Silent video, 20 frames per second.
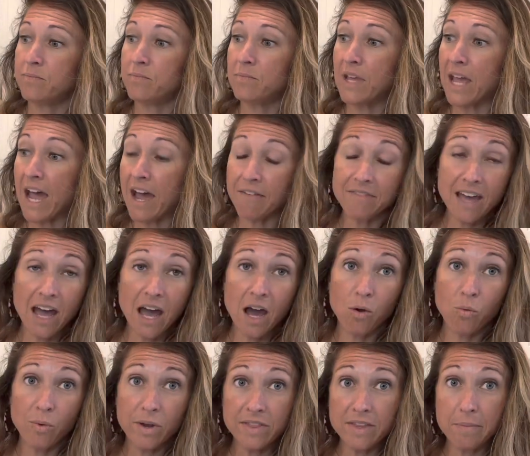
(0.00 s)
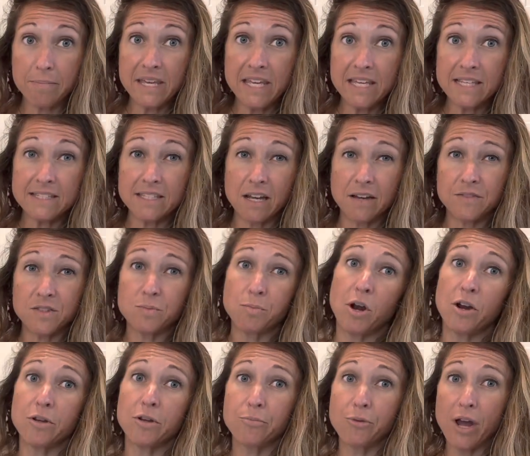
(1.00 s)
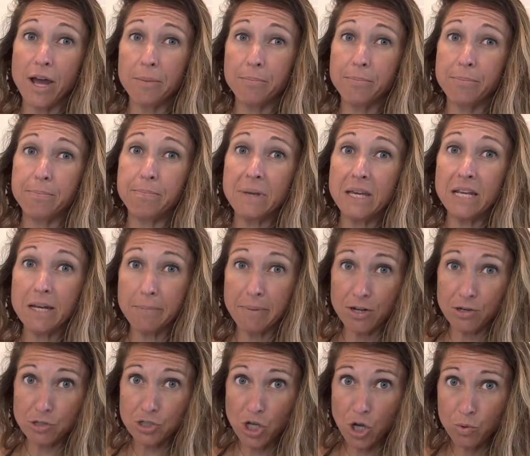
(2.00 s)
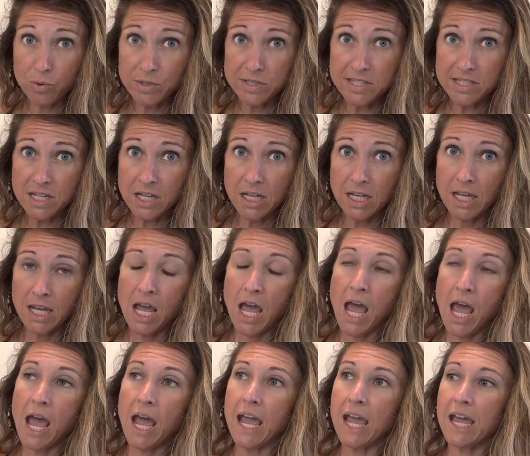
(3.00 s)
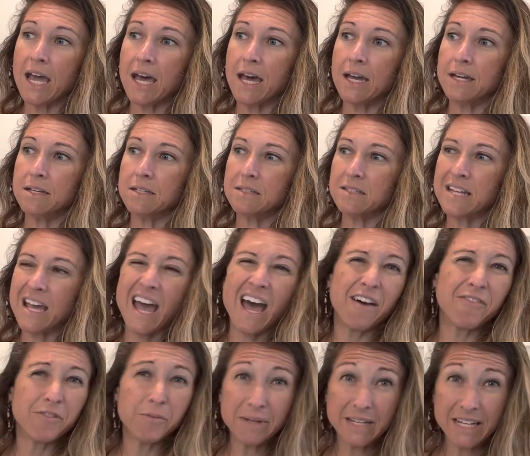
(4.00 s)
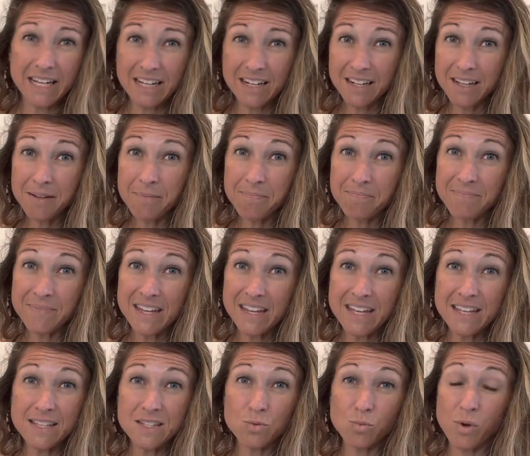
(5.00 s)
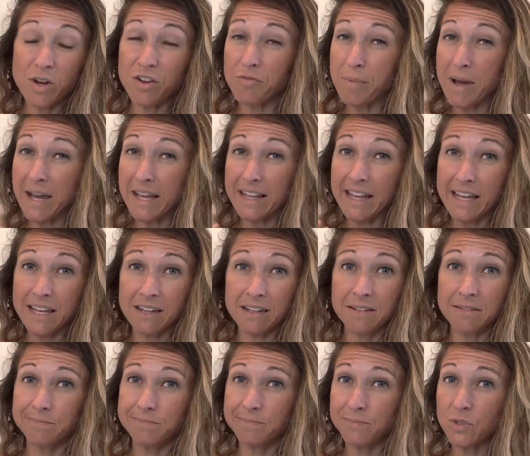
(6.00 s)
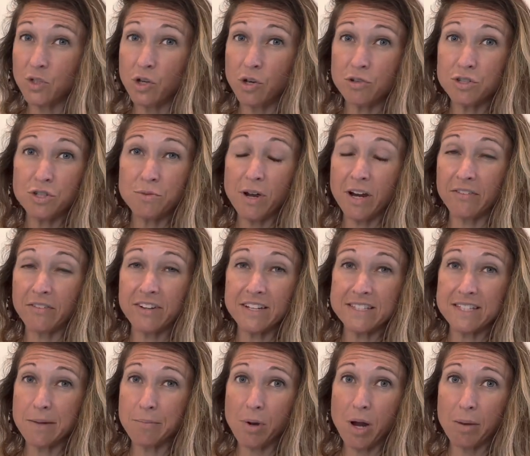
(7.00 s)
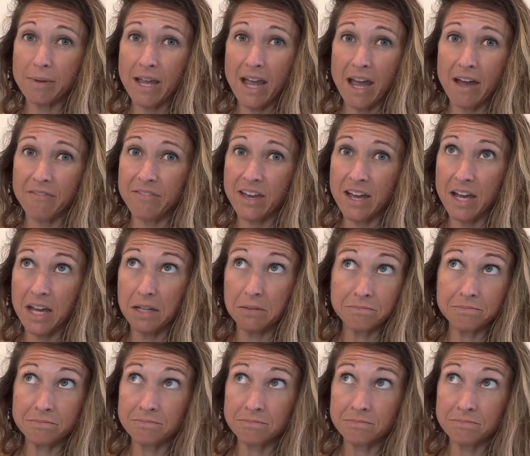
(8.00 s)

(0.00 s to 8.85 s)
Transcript: have that with a piece of sprouted bread, peanut butter toast, and half a banana is one of my like go-to breakfasts. I probably have that